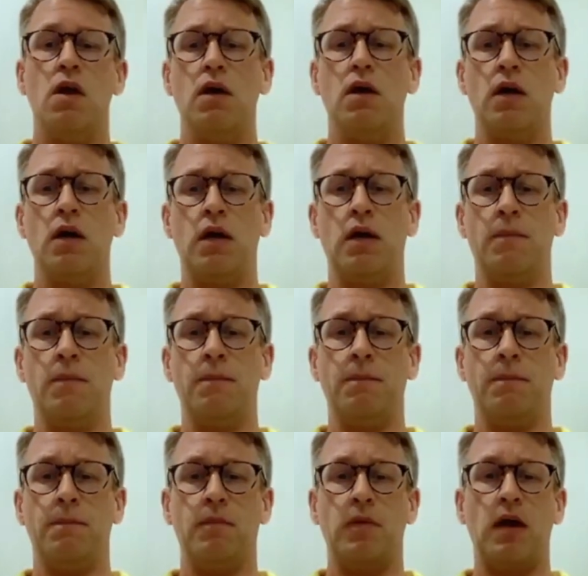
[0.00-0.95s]

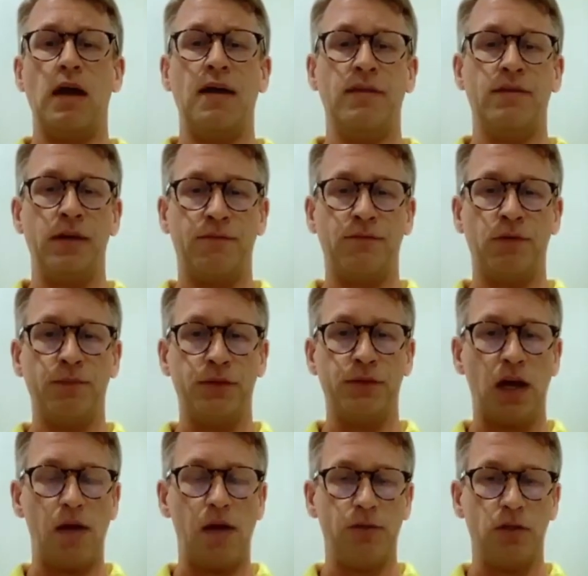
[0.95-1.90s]
I think from
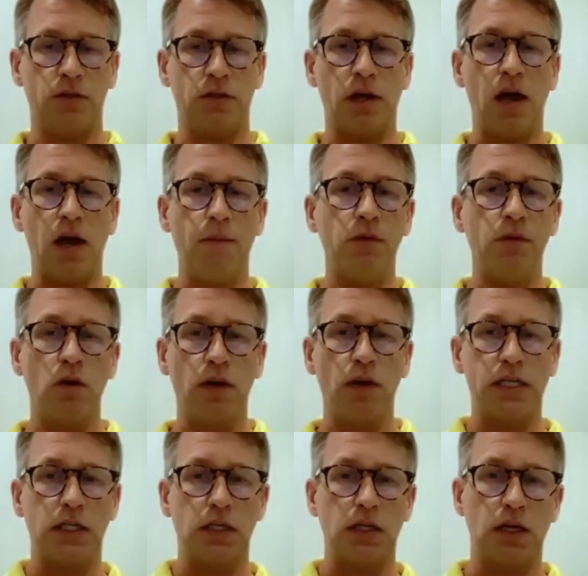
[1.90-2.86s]
time to time
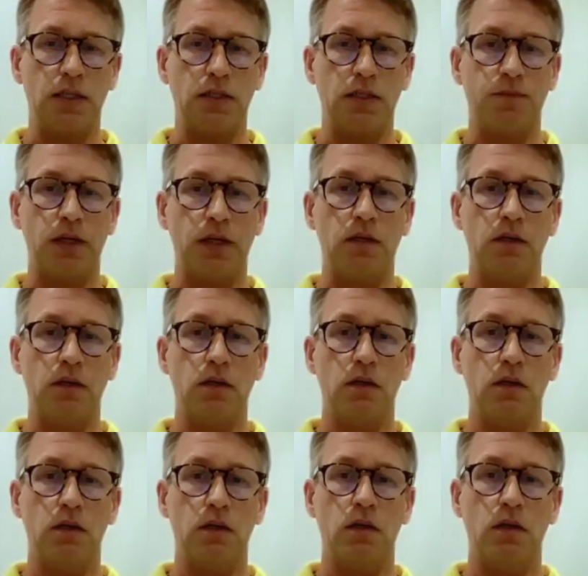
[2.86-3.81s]
correlation has been
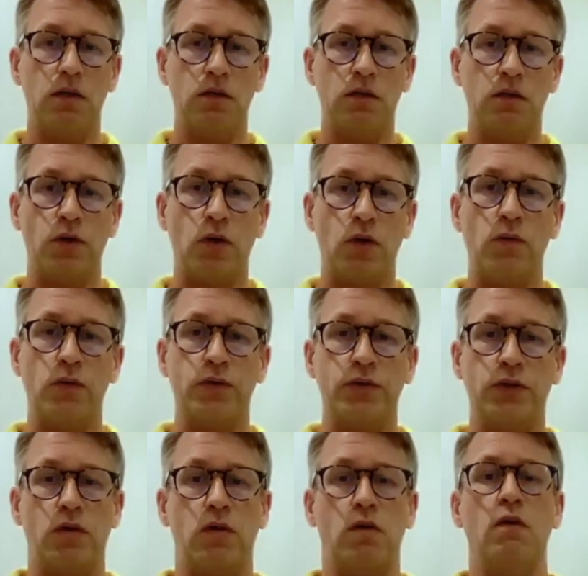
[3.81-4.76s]
strong.
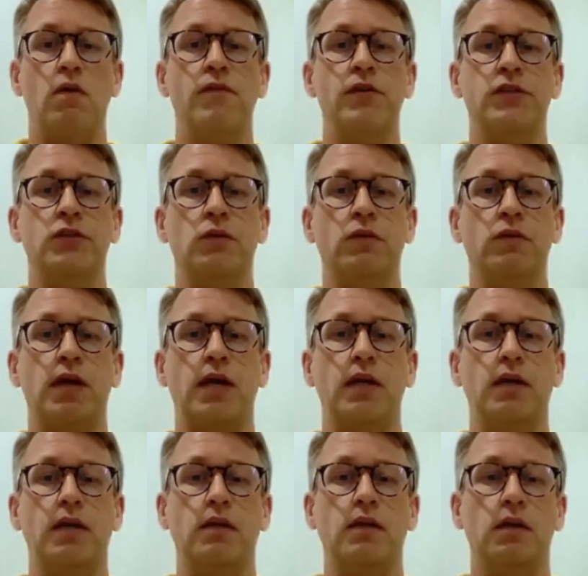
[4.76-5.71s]
So we saw that
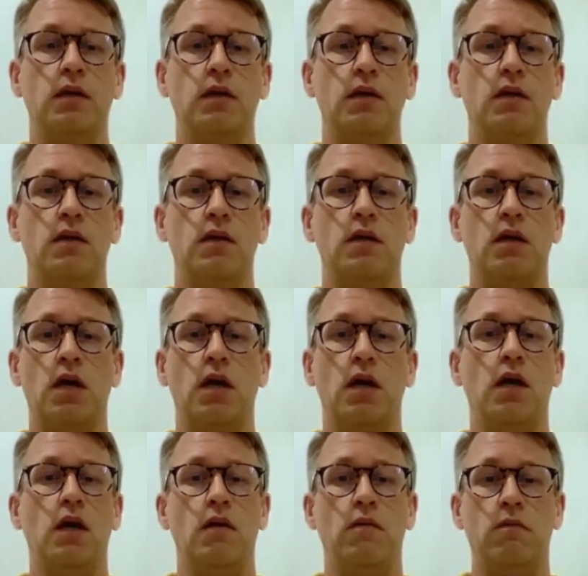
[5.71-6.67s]
in
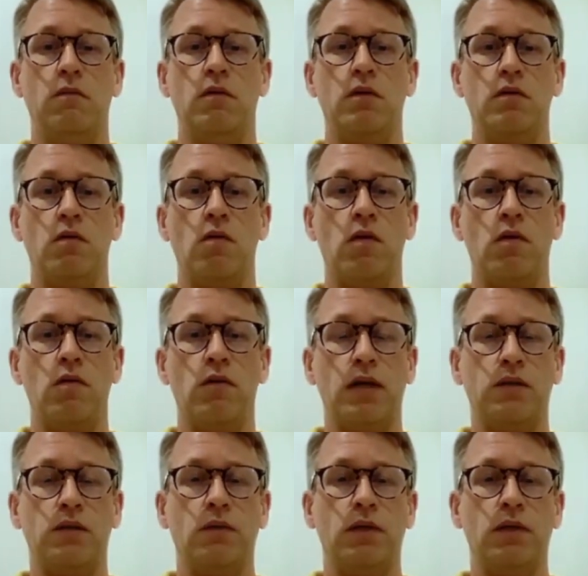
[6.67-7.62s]

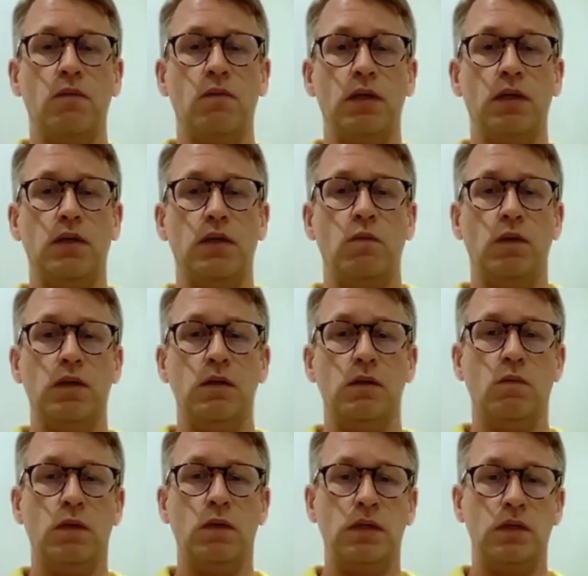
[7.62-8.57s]
right
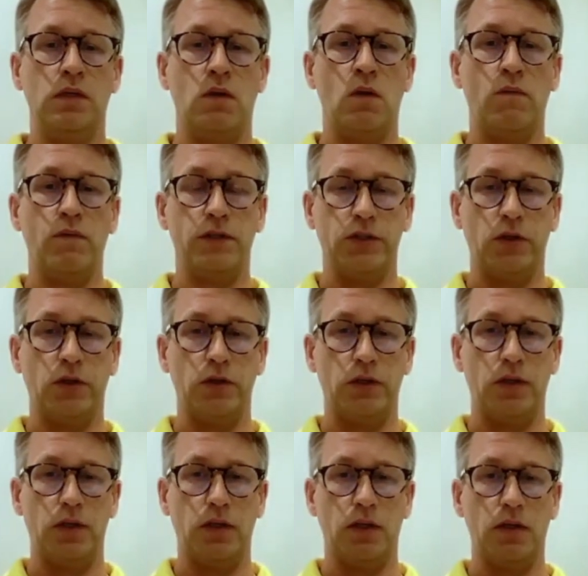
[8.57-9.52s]
when COVID
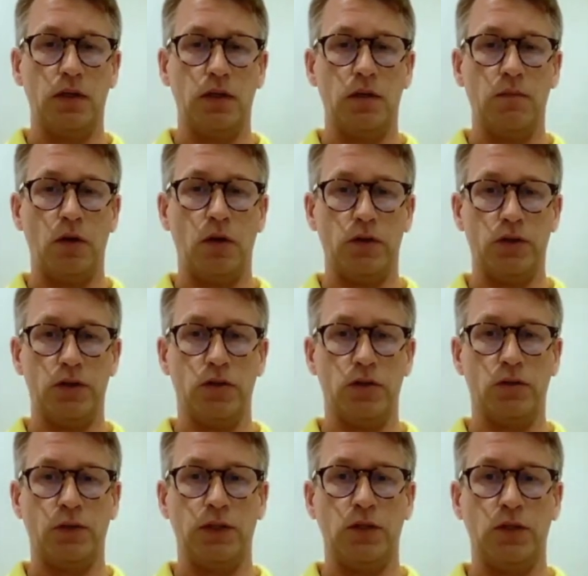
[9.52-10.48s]
started in March
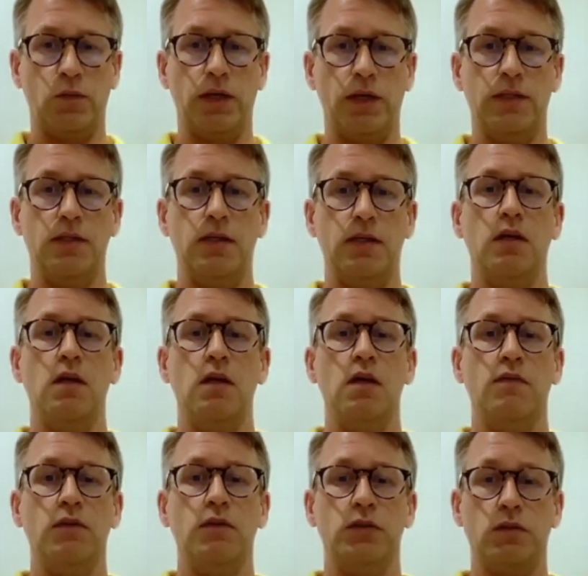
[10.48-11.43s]

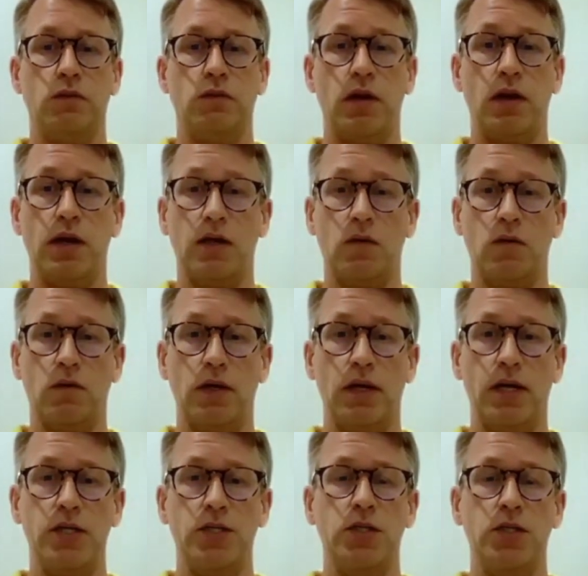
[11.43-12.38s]
2020, we saw a high
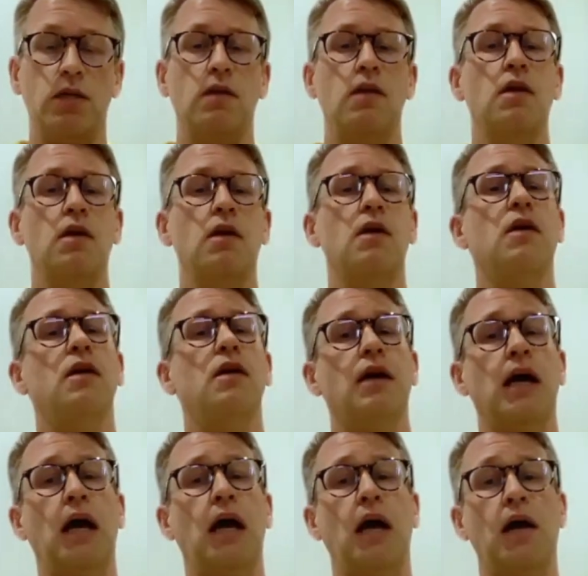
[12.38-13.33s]
correlation.
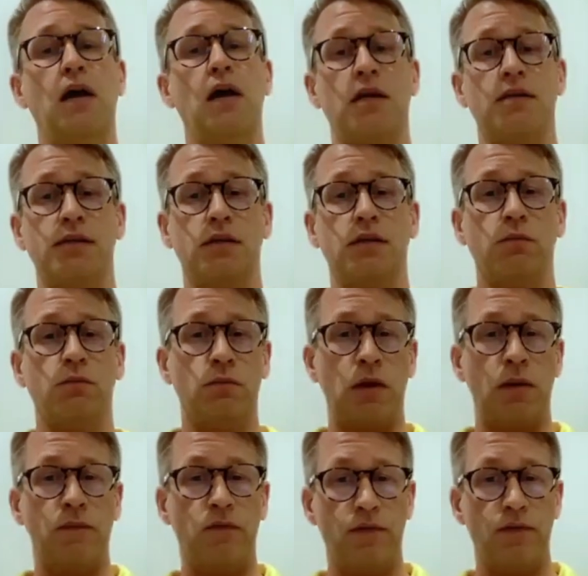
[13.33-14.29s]
I think
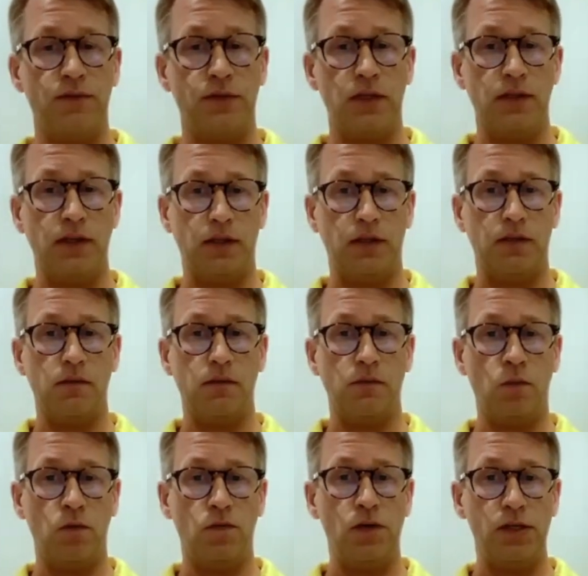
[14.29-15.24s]
maybe we have seen that
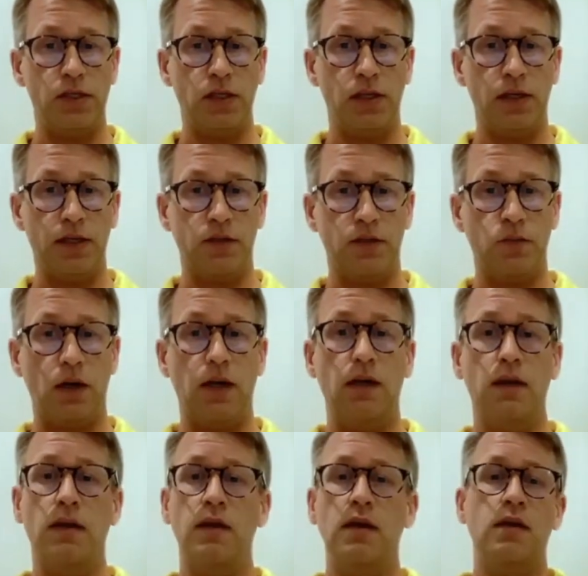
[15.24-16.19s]
more recently as
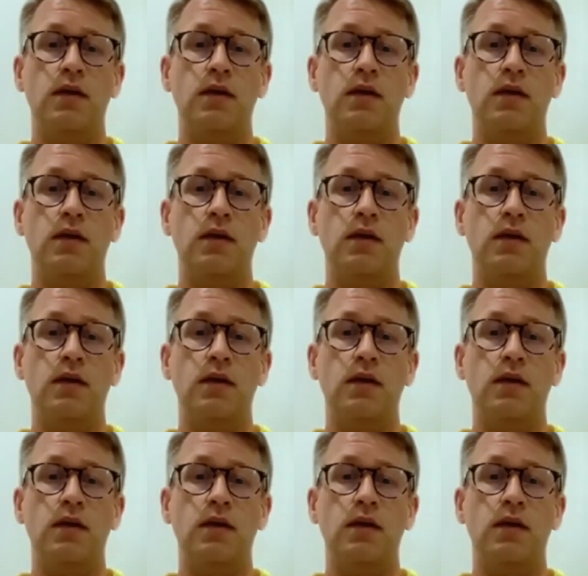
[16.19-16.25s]
well.